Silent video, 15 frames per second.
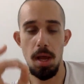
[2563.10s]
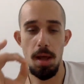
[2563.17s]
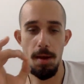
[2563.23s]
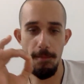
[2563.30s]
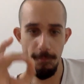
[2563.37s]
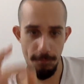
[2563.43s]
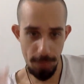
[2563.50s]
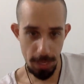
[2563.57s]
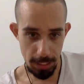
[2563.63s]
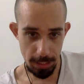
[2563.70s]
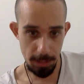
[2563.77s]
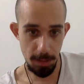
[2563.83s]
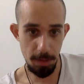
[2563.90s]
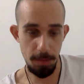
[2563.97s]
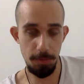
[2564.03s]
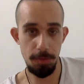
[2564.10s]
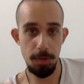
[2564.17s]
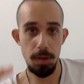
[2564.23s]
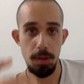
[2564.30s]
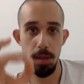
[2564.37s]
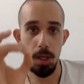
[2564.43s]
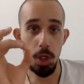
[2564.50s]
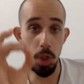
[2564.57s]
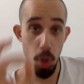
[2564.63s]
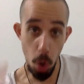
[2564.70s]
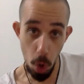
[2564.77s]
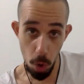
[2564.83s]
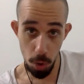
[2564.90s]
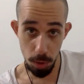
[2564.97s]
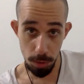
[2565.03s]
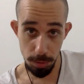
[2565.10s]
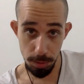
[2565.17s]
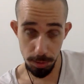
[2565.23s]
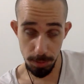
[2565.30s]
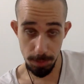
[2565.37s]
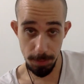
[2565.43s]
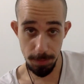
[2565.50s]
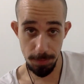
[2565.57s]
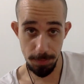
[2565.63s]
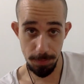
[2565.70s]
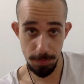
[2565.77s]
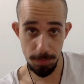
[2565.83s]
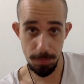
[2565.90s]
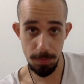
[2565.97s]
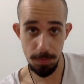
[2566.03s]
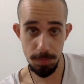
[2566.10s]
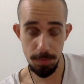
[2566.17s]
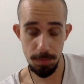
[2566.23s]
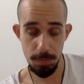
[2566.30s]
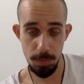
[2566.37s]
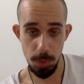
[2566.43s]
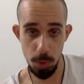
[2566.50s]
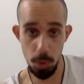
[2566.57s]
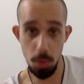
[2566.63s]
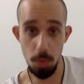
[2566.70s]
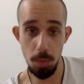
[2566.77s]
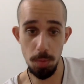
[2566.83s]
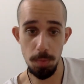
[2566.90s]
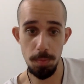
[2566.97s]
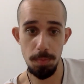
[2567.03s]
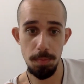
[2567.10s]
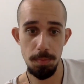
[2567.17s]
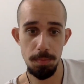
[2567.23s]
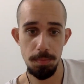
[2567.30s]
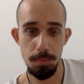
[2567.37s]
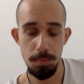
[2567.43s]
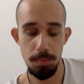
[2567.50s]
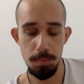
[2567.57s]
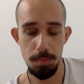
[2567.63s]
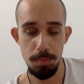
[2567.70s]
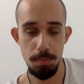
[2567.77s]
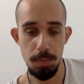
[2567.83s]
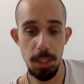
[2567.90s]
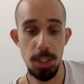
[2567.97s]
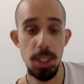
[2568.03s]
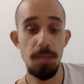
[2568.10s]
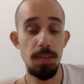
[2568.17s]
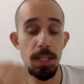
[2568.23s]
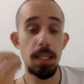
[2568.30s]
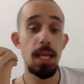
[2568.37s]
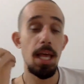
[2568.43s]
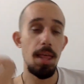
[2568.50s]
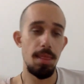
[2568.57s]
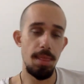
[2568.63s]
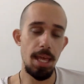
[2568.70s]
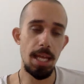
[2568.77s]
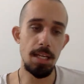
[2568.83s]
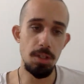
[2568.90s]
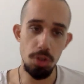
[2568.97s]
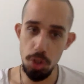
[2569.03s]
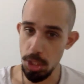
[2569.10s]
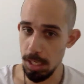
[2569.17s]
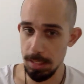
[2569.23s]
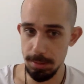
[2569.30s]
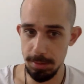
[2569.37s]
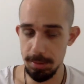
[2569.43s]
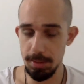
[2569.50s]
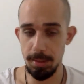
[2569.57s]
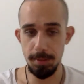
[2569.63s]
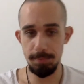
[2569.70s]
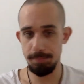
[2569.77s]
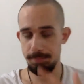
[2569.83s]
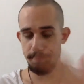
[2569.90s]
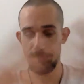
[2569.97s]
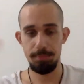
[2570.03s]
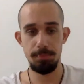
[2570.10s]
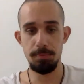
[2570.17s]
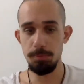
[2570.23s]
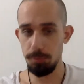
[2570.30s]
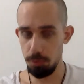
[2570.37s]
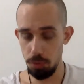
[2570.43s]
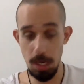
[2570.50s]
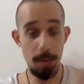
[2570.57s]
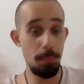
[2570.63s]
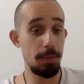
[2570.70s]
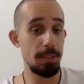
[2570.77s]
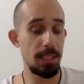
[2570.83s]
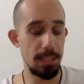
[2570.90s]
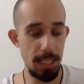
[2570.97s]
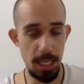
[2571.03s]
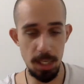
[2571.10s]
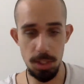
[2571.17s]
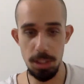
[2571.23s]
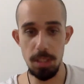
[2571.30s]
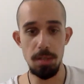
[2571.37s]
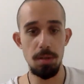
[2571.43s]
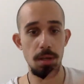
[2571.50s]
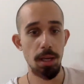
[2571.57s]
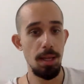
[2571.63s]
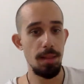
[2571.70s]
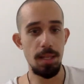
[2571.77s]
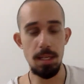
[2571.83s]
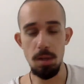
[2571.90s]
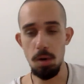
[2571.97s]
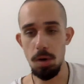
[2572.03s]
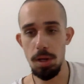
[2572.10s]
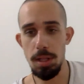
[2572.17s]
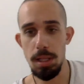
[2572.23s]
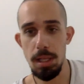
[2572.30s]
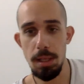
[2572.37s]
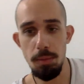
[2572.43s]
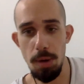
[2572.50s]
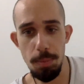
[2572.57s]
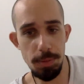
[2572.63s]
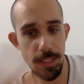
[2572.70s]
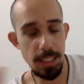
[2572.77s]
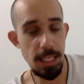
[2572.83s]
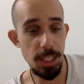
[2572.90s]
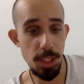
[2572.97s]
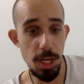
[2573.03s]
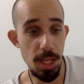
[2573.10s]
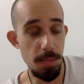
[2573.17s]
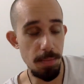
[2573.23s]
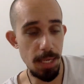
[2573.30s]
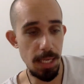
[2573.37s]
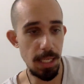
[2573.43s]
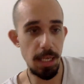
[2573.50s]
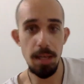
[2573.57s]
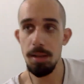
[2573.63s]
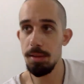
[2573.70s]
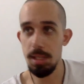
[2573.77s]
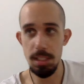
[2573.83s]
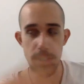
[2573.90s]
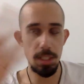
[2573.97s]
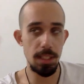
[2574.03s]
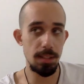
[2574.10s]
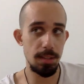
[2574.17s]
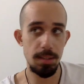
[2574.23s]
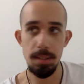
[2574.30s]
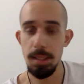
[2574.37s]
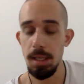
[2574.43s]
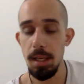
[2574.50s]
effective goals to be achieving than just representation, or representation in the media, than just